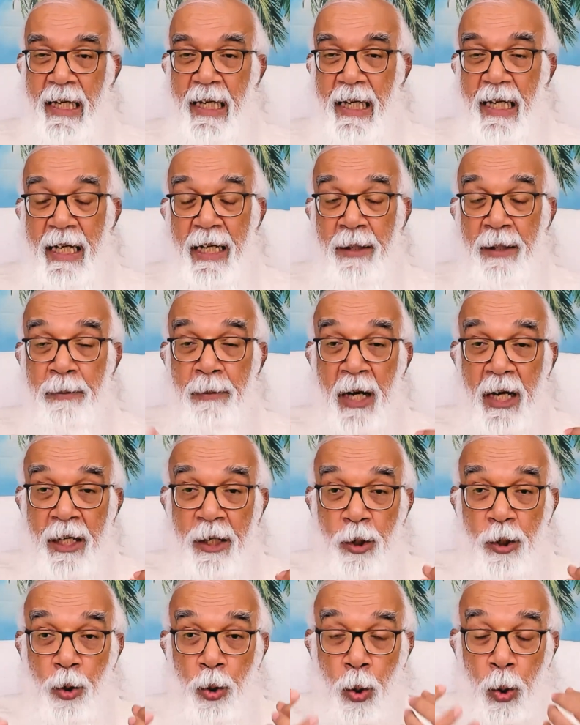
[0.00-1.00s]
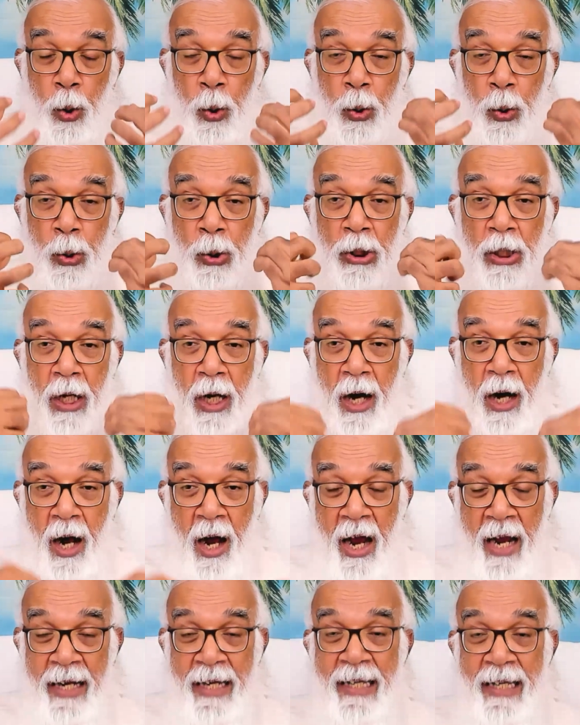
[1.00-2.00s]
in my own
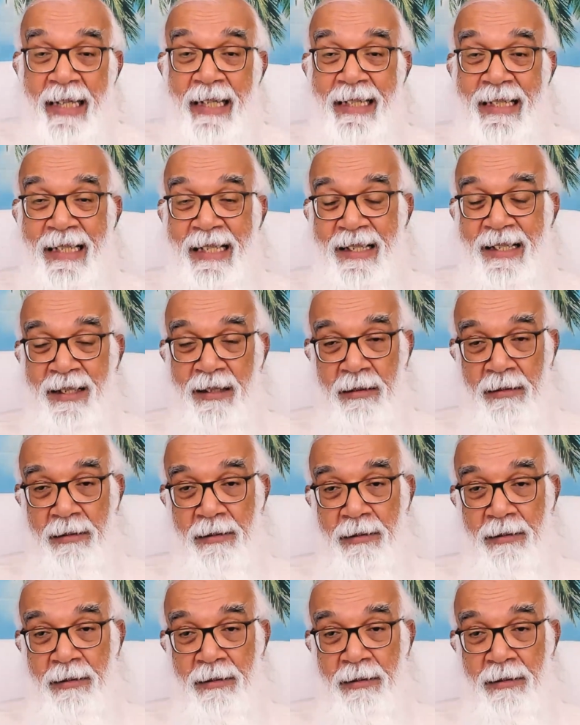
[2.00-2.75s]
eyes.